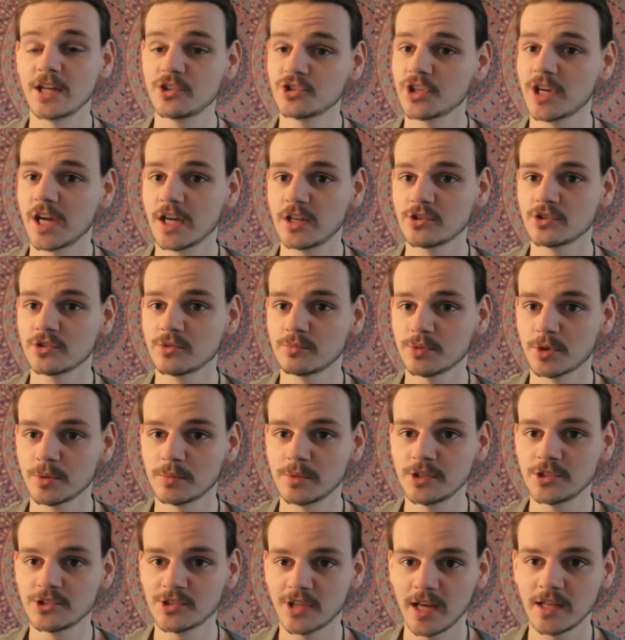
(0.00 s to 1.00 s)
Education
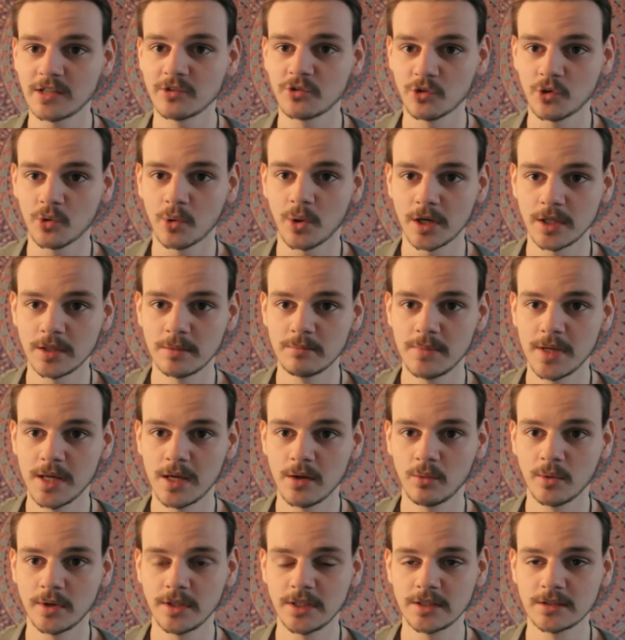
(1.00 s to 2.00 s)
probably changed quite a
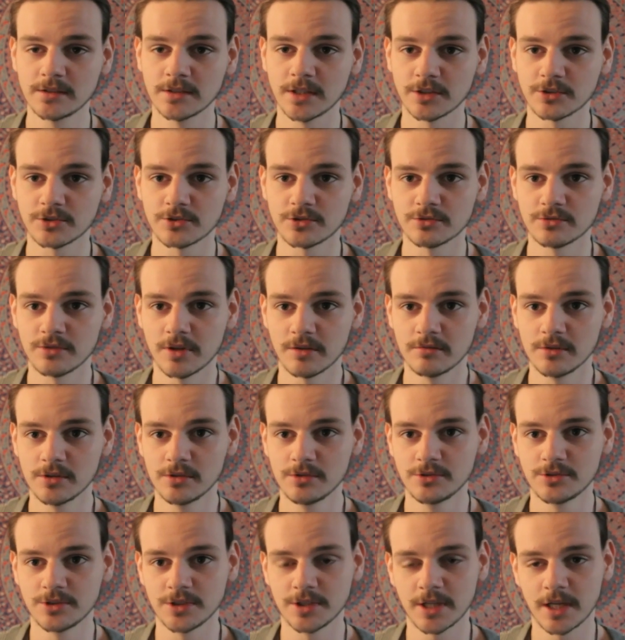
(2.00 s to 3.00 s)
bit when the Industrial
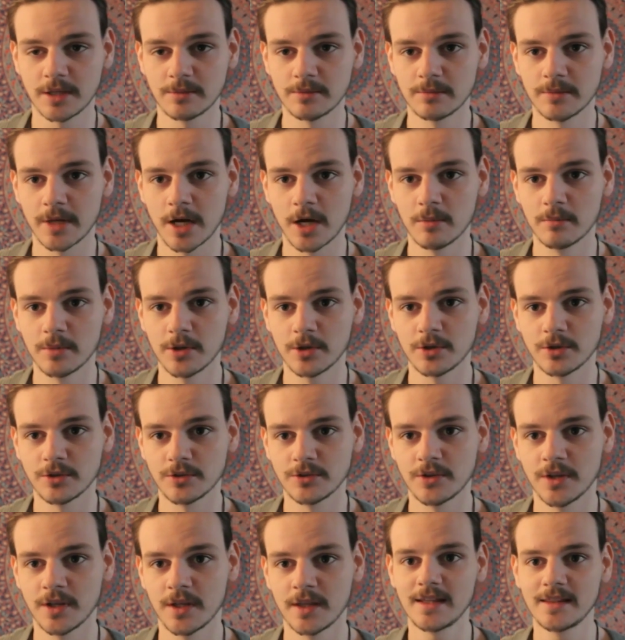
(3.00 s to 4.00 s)
Revolution came about
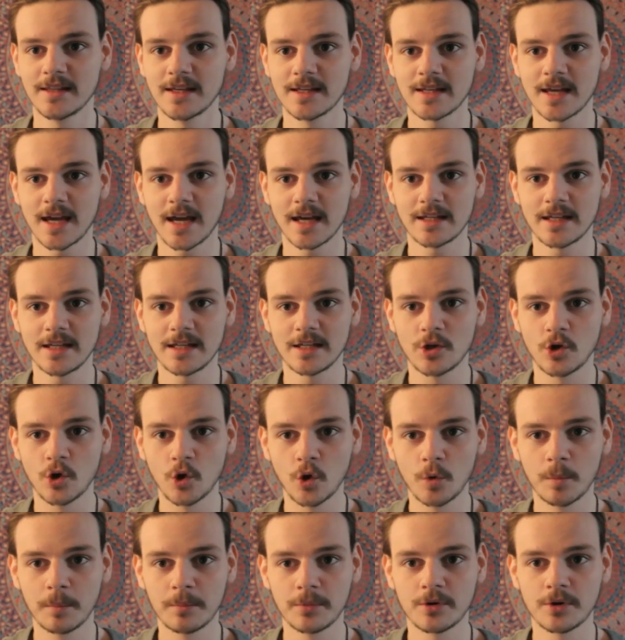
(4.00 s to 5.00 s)
because they then had a
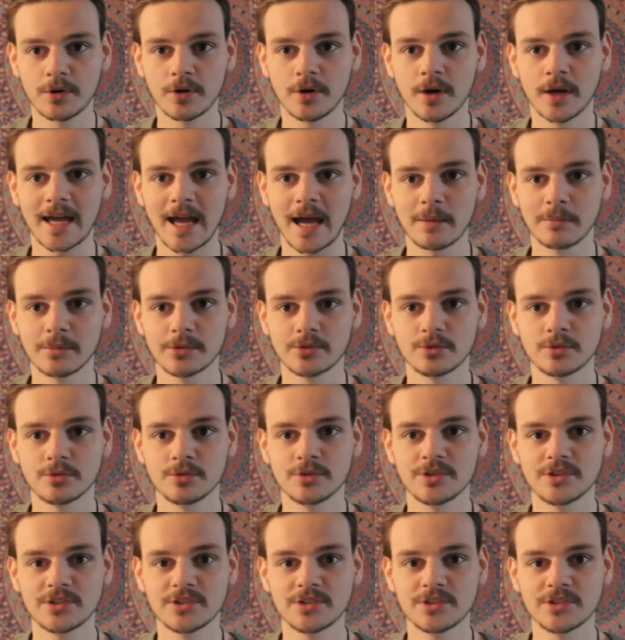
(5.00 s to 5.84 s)
corporate capital